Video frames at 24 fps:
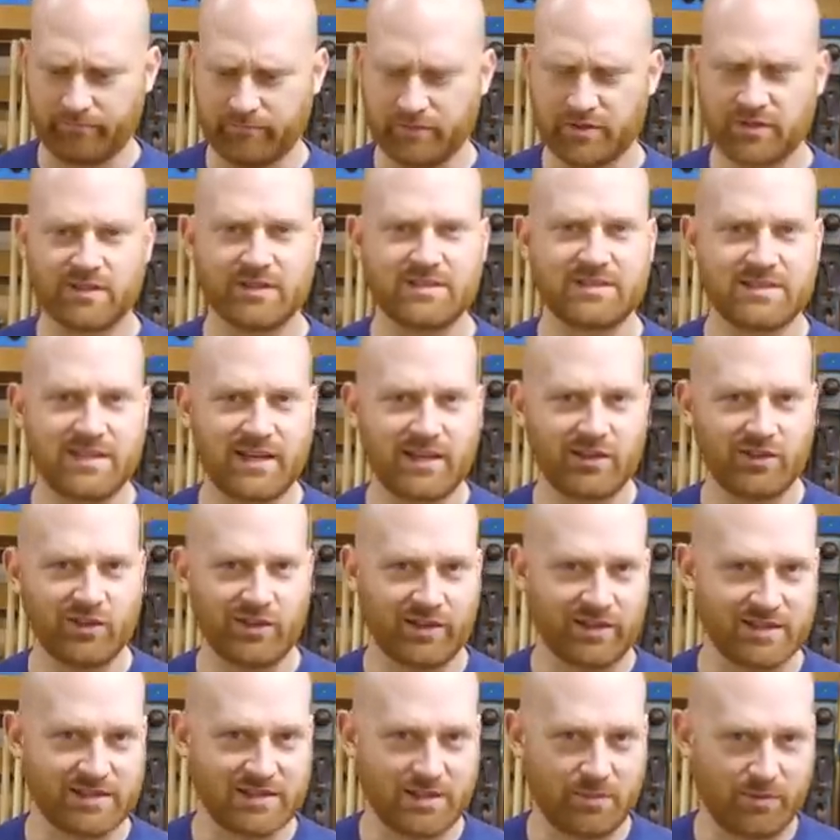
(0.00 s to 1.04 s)
So let's take a
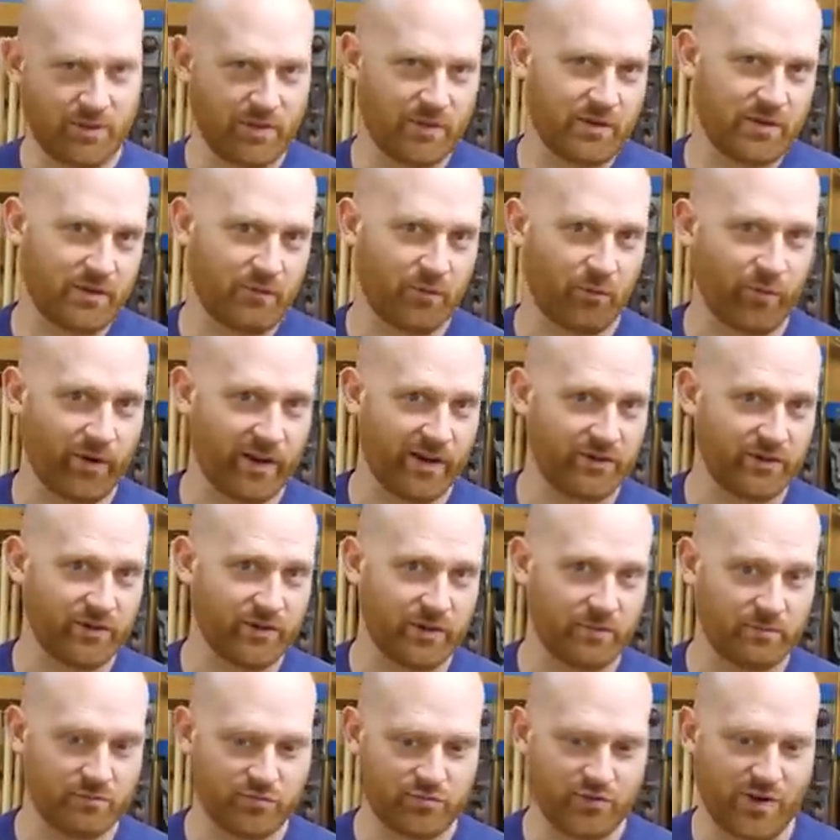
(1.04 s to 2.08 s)
look at some of the different ways you
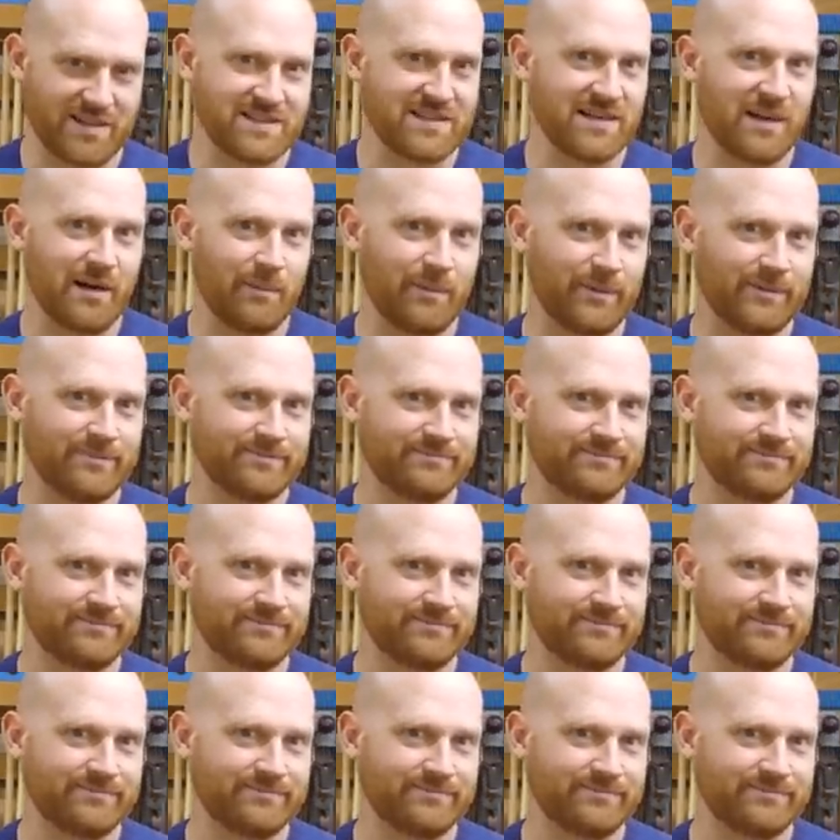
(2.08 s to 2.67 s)
can dress it up.